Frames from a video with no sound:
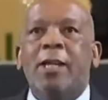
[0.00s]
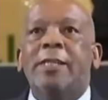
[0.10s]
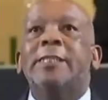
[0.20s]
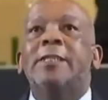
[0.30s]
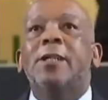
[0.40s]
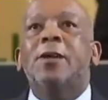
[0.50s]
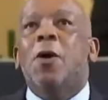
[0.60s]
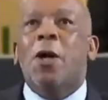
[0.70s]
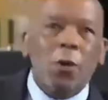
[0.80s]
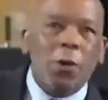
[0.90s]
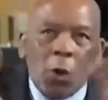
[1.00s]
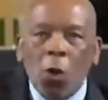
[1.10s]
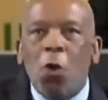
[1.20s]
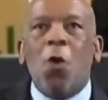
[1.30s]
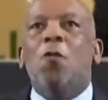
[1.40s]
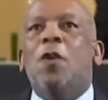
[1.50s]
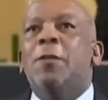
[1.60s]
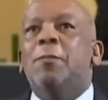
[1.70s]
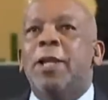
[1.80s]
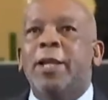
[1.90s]
that We are not all over
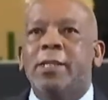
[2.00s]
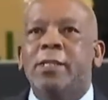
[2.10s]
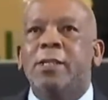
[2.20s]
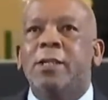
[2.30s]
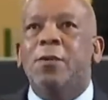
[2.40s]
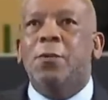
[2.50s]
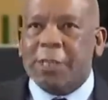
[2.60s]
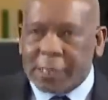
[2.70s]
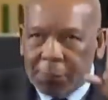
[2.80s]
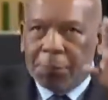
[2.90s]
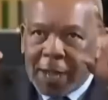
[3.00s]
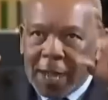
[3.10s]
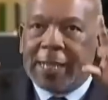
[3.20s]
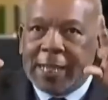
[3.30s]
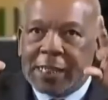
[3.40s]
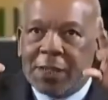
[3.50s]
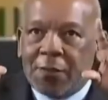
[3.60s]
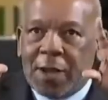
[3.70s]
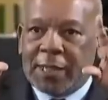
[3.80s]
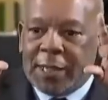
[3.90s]
the place. We simply
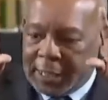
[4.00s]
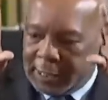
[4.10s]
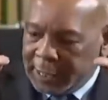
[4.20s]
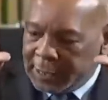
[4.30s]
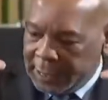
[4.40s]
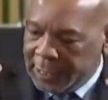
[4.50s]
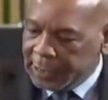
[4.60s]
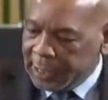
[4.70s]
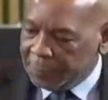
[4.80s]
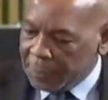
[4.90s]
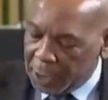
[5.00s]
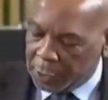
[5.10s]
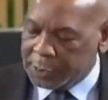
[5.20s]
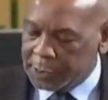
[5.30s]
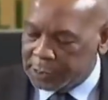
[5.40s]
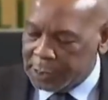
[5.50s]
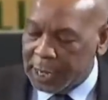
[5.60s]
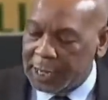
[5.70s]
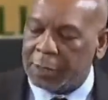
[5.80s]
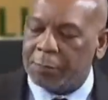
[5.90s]
identify the three priorities.
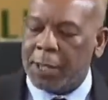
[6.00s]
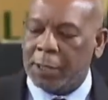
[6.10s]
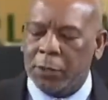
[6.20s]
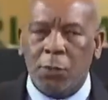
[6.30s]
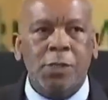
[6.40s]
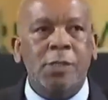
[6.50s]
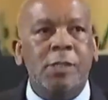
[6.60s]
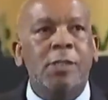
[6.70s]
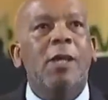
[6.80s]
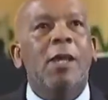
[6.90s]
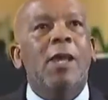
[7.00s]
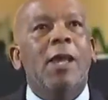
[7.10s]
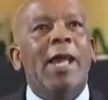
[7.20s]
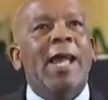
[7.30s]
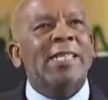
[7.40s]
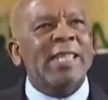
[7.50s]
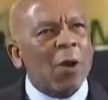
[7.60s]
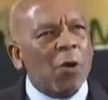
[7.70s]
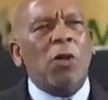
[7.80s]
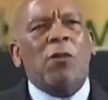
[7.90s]
I'll unpack those. As I
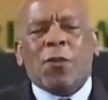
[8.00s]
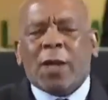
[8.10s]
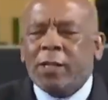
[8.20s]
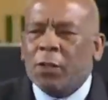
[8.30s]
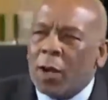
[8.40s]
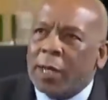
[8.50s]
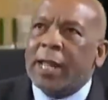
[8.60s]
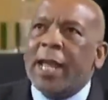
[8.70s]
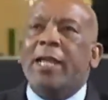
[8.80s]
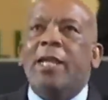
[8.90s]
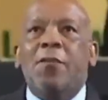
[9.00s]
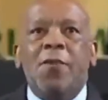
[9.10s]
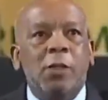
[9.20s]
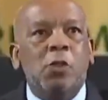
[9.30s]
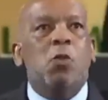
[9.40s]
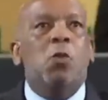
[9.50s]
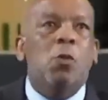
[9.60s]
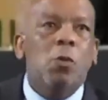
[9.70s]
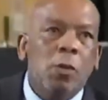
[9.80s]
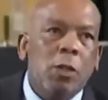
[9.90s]
confront what I refer to
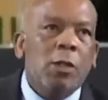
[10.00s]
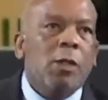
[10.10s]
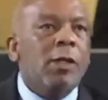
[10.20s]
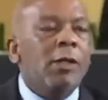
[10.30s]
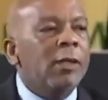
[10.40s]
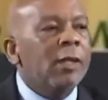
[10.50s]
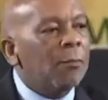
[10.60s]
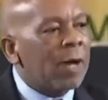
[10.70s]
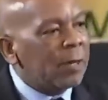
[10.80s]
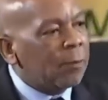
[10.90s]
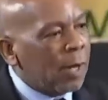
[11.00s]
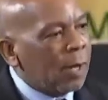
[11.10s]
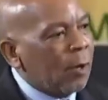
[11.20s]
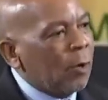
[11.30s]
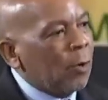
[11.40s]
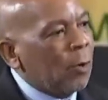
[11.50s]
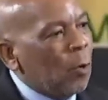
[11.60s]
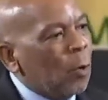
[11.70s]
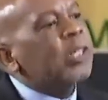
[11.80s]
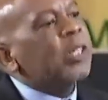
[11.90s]
the Malema
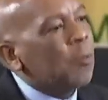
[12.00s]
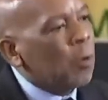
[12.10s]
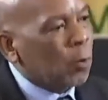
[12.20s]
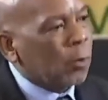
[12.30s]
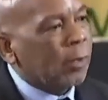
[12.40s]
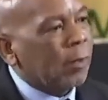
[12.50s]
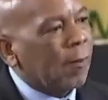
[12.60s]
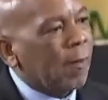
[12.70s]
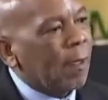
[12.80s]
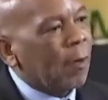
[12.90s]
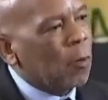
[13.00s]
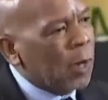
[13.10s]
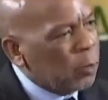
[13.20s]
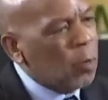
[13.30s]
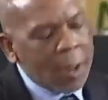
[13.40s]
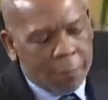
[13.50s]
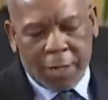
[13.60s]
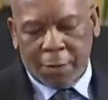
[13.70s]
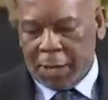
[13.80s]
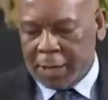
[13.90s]
oxymoron. What do I
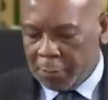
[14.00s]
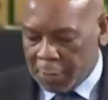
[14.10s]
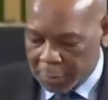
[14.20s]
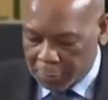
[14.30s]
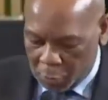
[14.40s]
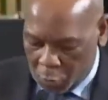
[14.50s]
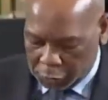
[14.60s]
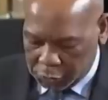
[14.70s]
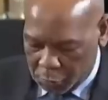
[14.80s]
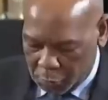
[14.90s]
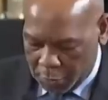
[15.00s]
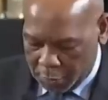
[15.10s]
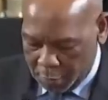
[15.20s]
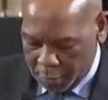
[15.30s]
mean by the Malema oxymoron?